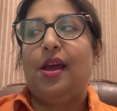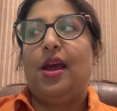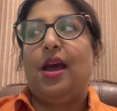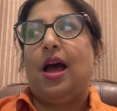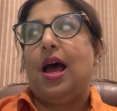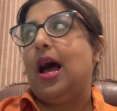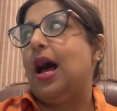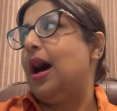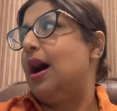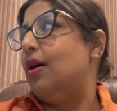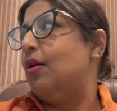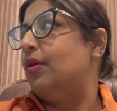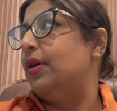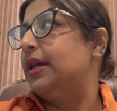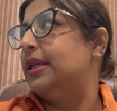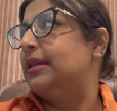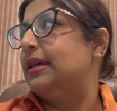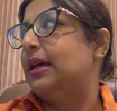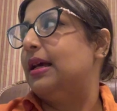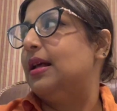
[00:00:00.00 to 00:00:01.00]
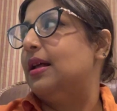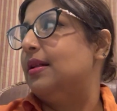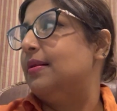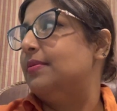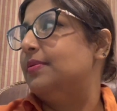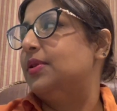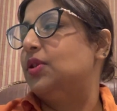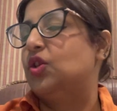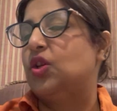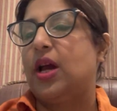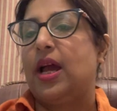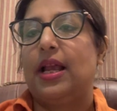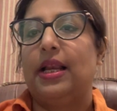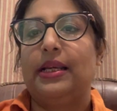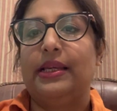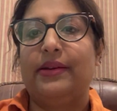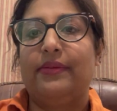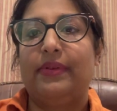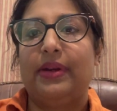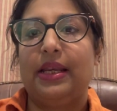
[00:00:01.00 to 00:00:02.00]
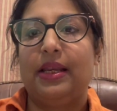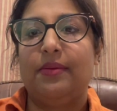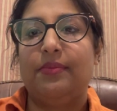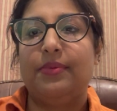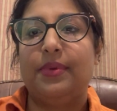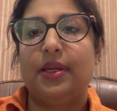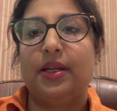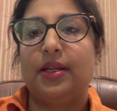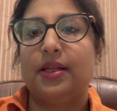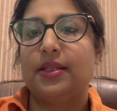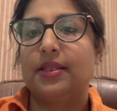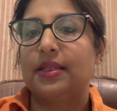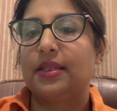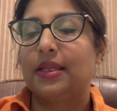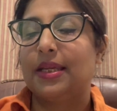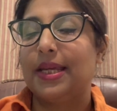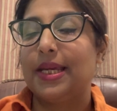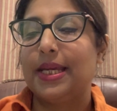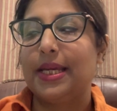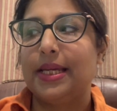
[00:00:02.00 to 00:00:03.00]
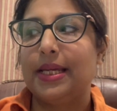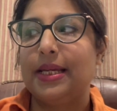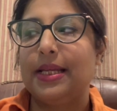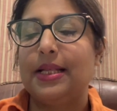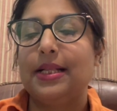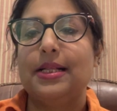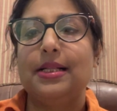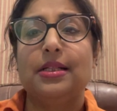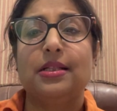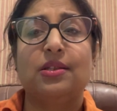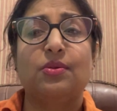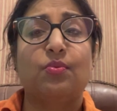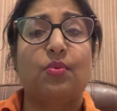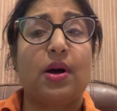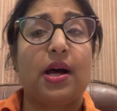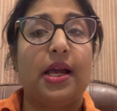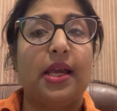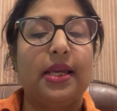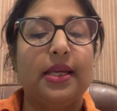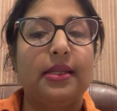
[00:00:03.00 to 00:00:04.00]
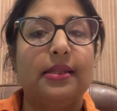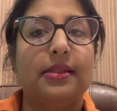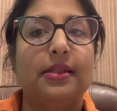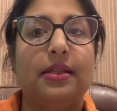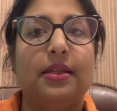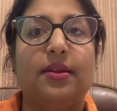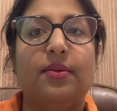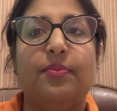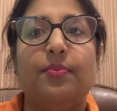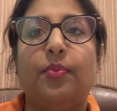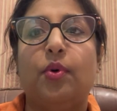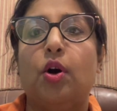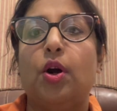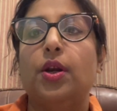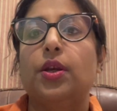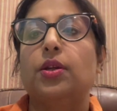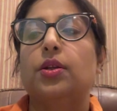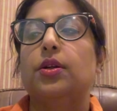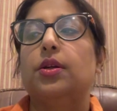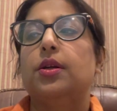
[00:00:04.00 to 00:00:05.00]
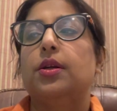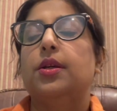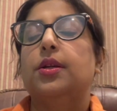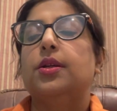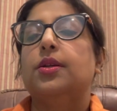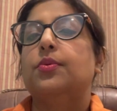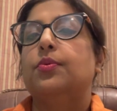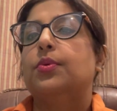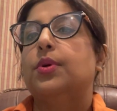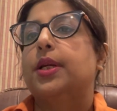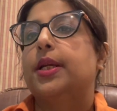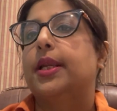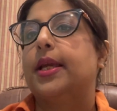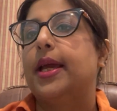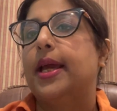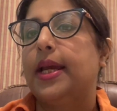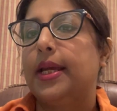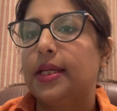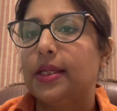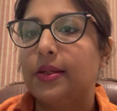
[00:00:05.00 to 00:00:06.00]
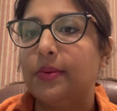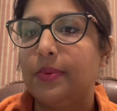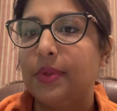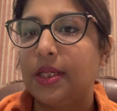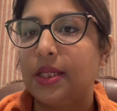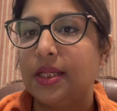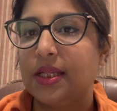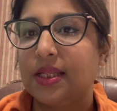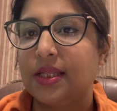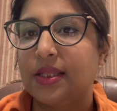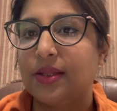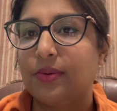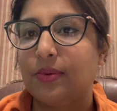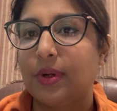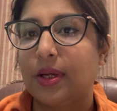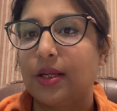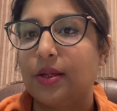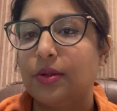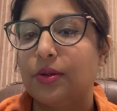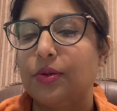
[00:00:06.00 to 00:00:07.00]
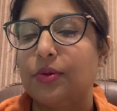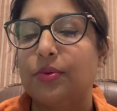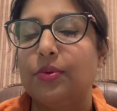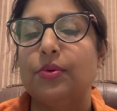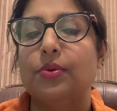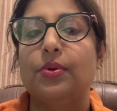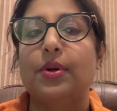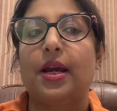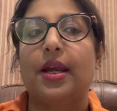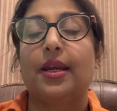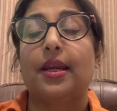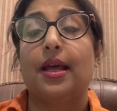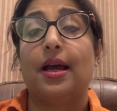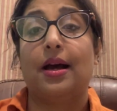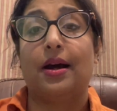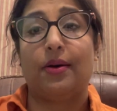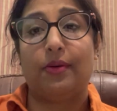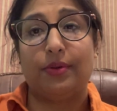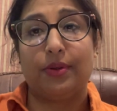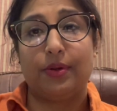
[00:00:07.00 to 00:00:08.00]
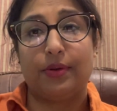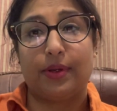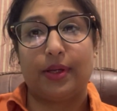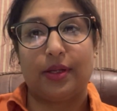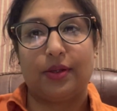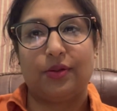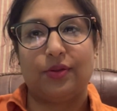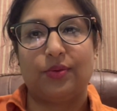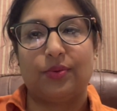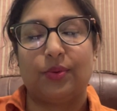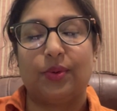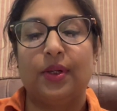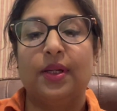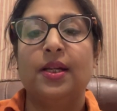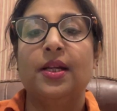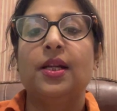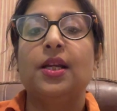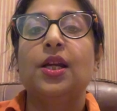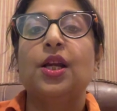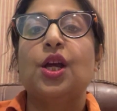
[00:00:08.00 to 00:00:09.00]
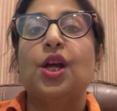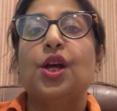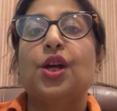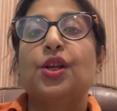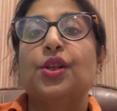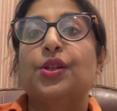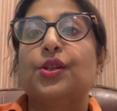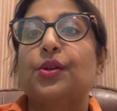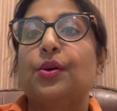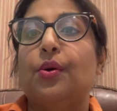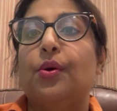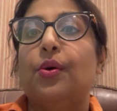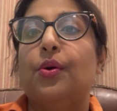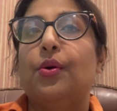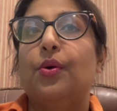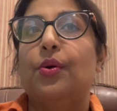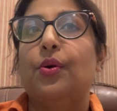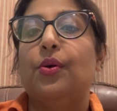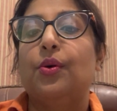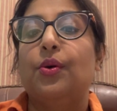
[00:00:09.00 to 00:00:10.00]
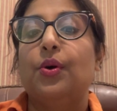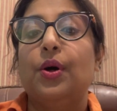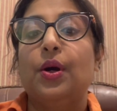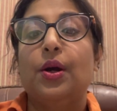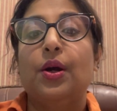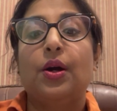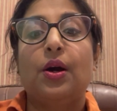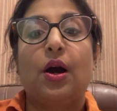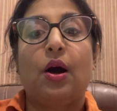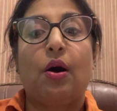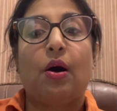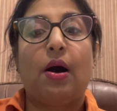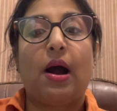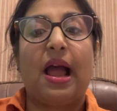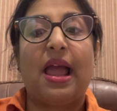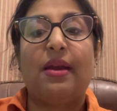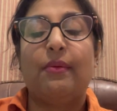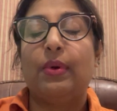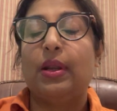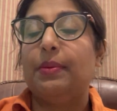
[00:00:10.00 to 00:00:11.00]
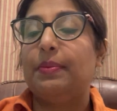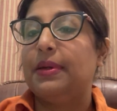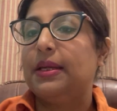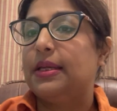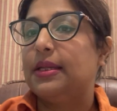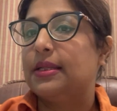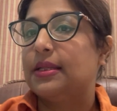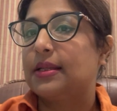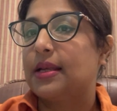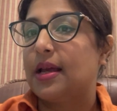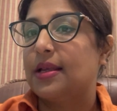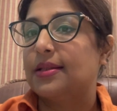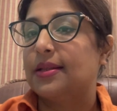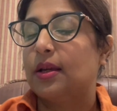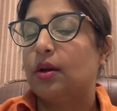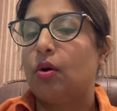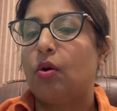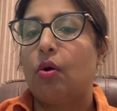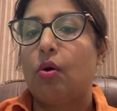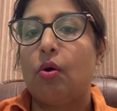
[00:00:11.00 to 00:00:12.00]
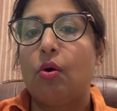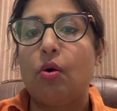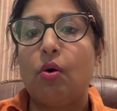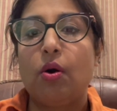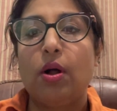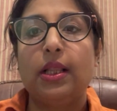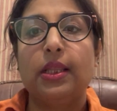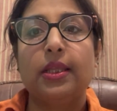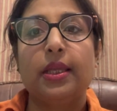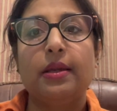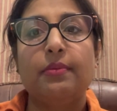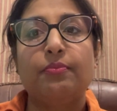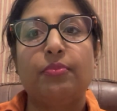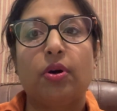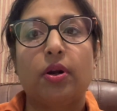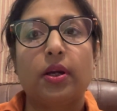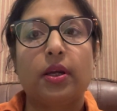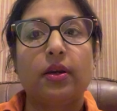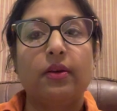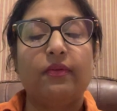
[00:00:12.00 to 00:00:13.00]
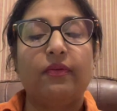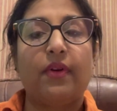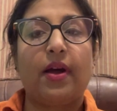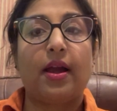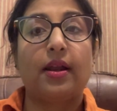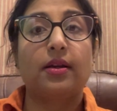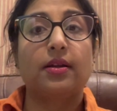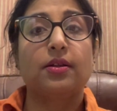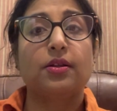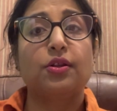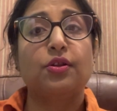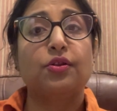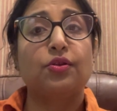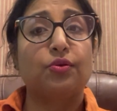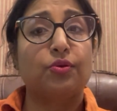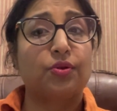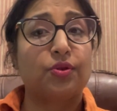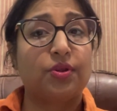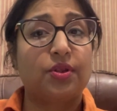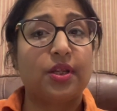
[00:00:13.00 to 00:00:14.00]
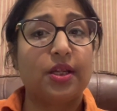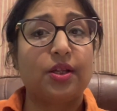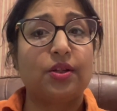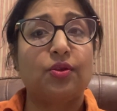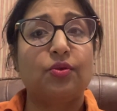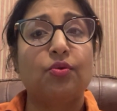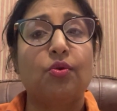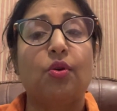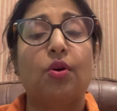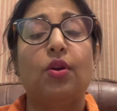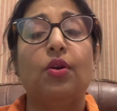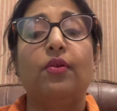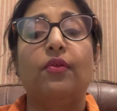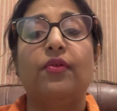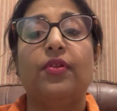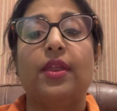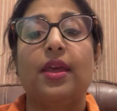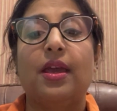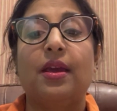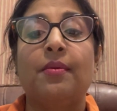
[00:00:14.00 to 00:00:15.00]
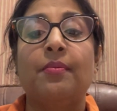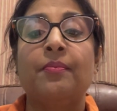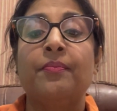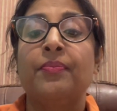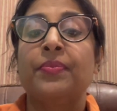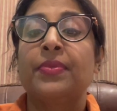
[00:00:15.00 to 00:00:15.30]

How it helps child develop their skills, why is it important, what activities you can do and how you can do. So I will be discussing all the important factors, so stick to all of them.